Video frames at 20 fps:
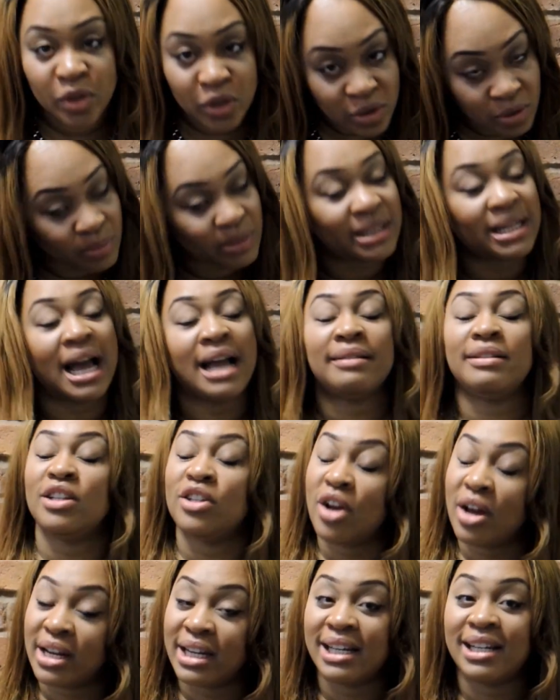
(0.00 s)
Sometimes
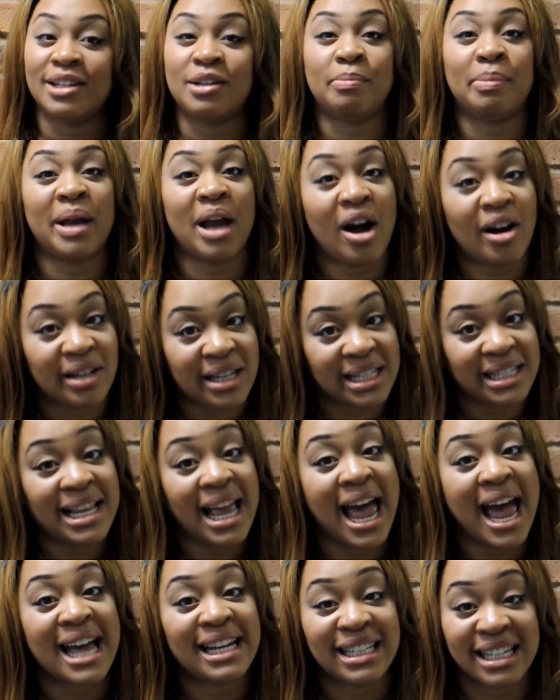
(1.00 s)
it got a little bit on his
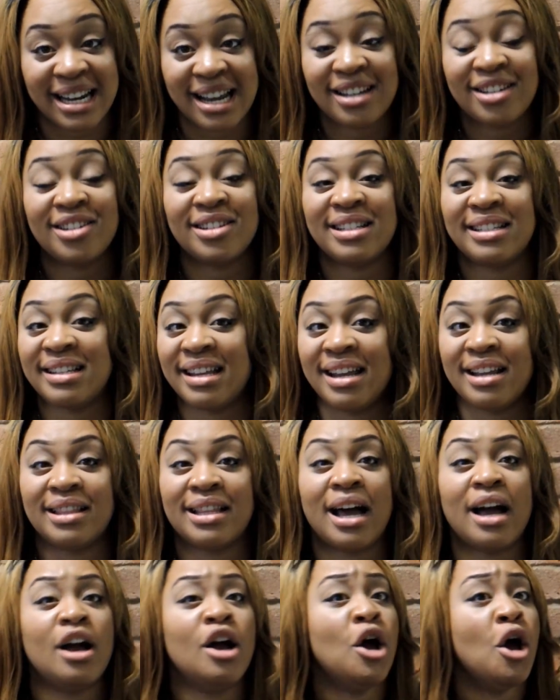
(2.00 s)
head, and I could see
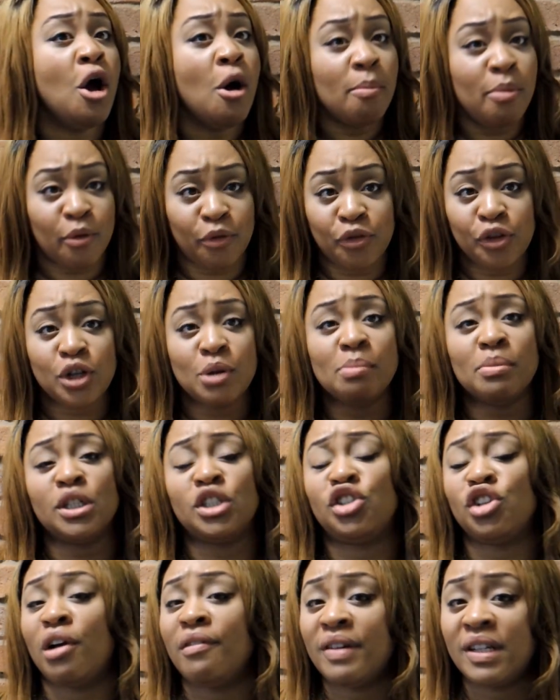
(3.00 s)
that, but for the
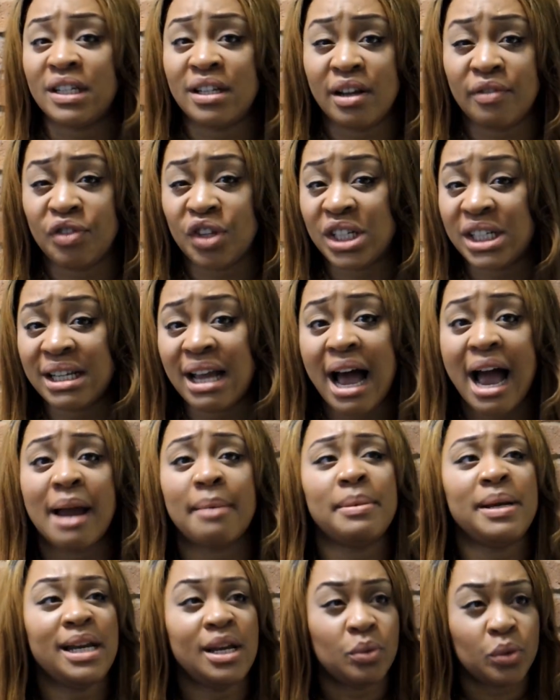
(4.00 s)
majority of the
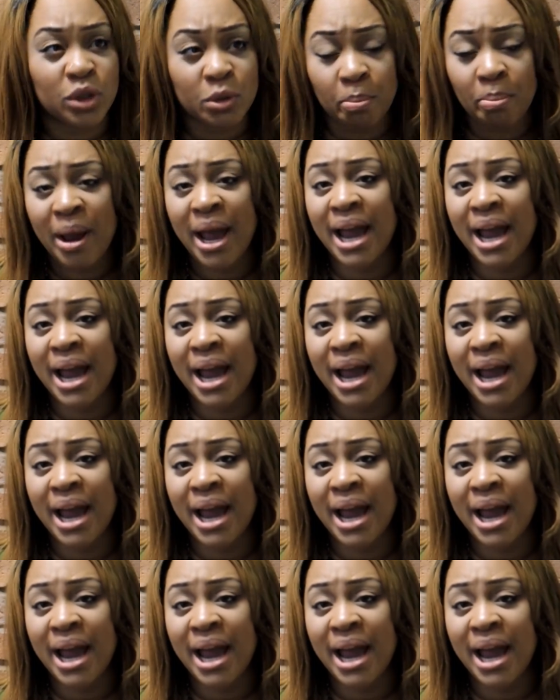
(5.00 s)
time he was